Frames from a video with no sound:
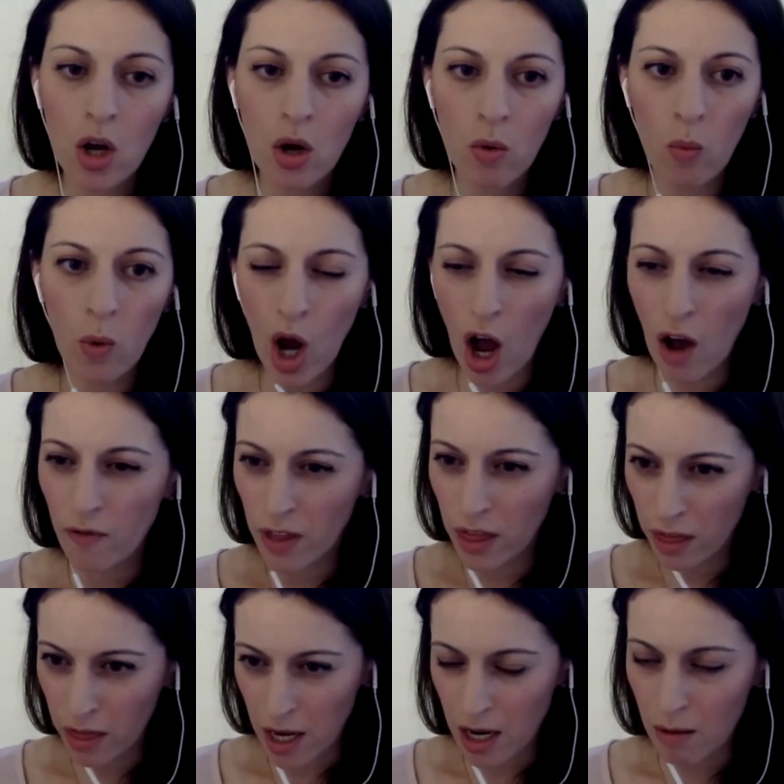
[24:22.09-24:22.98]
We
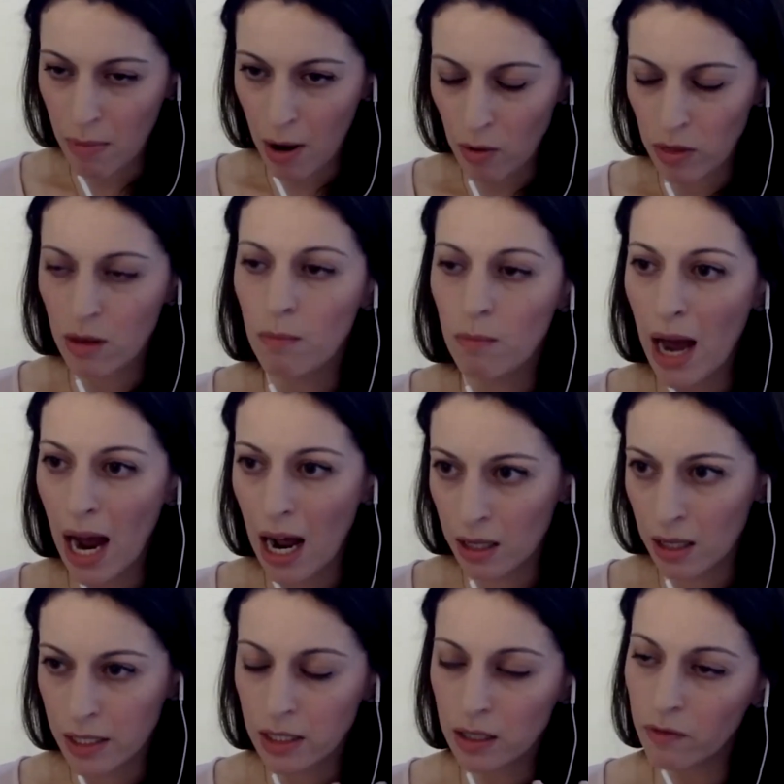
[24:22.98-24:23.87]
often think about the
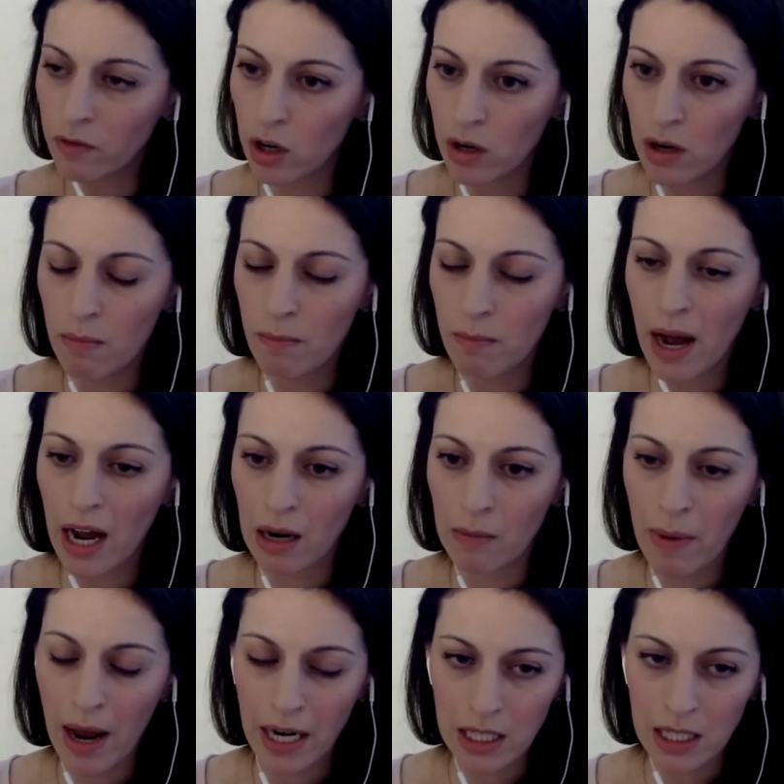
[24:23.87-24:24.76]
balance of good and bad
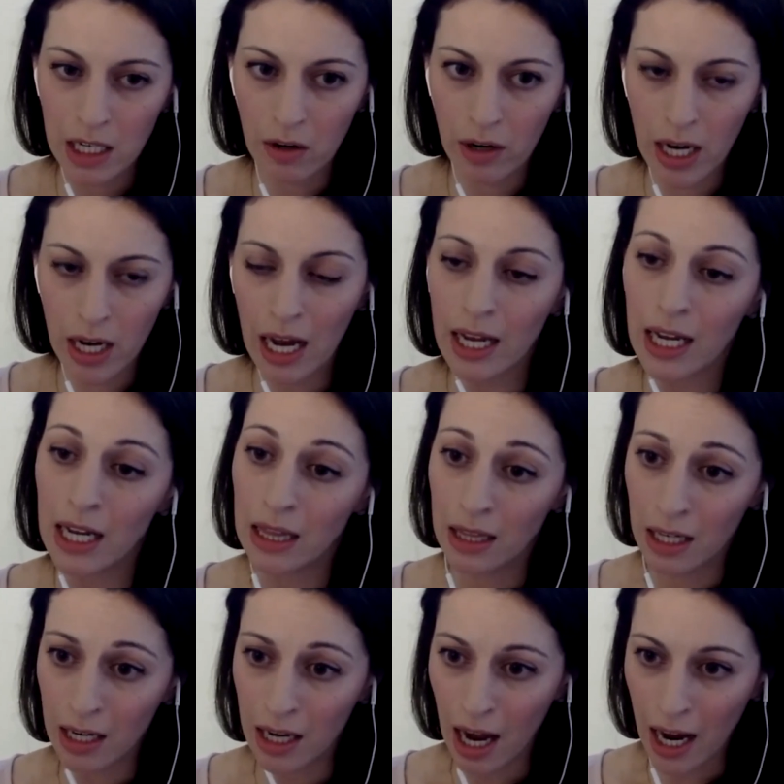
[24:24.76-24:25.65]
bacteria in
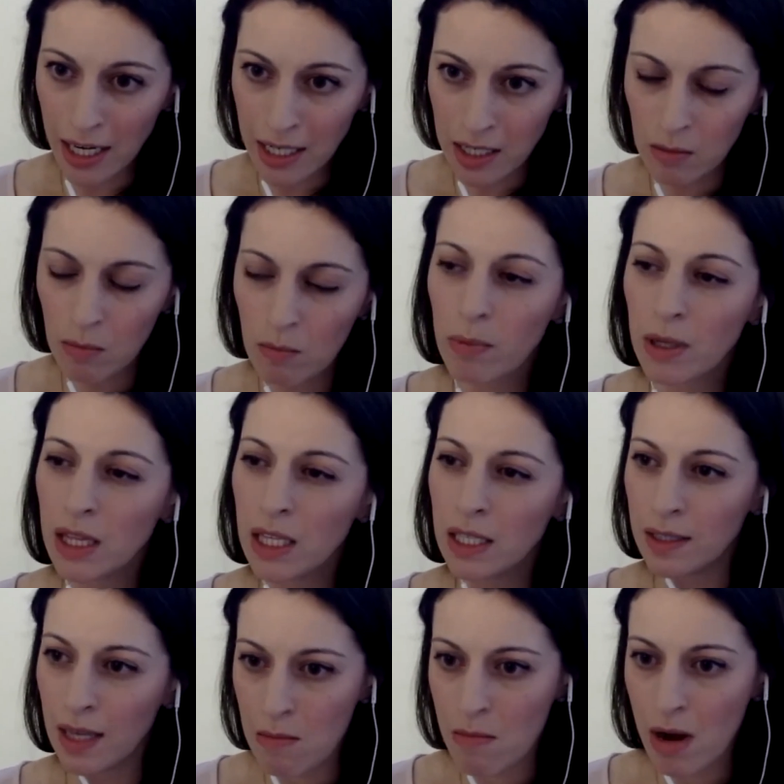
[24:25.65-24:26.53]
the gut, but the
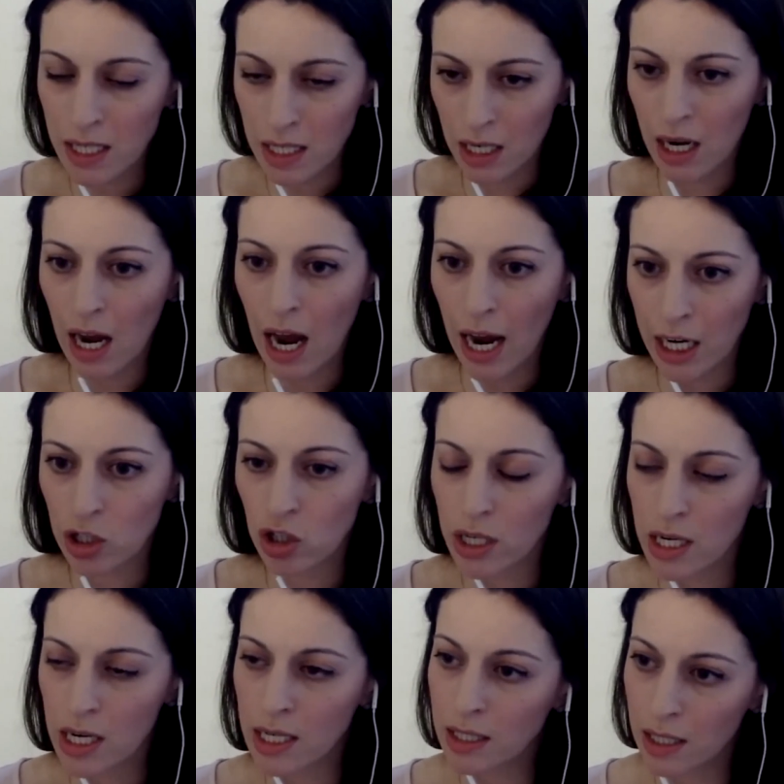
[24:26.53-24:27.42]
same idea
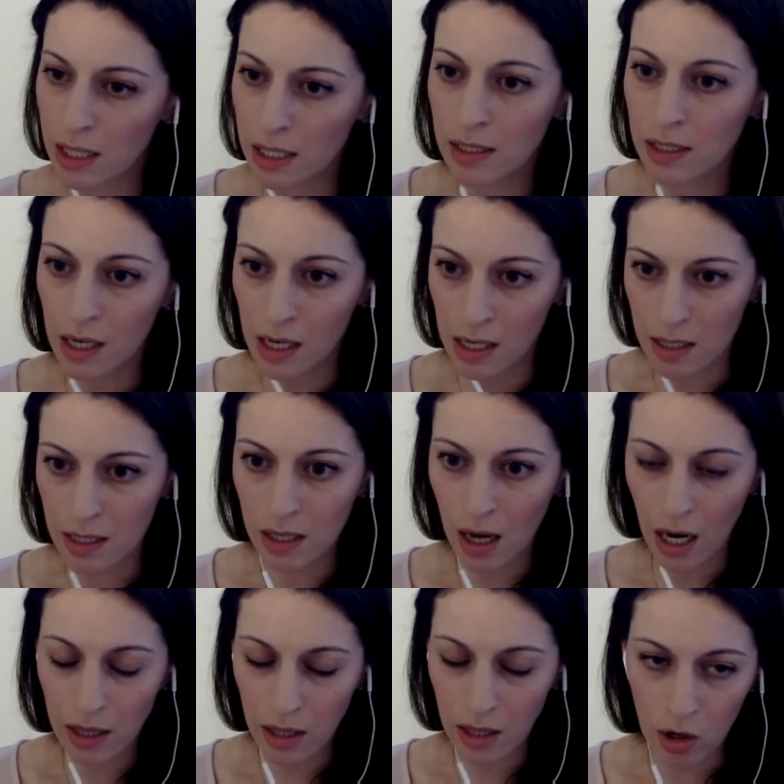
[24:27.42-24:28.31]
actually exists
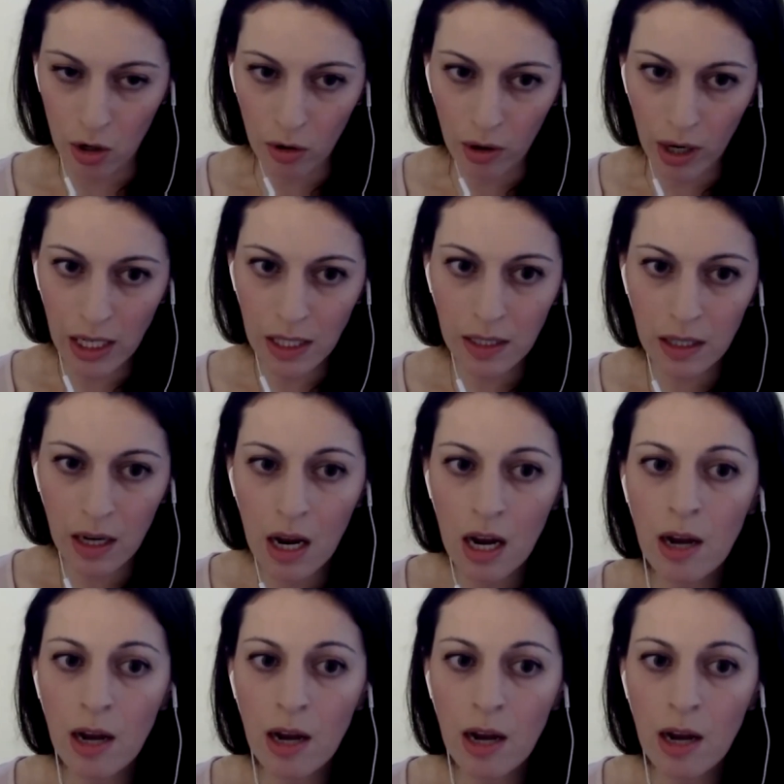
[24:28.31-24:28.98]
inside the uterus.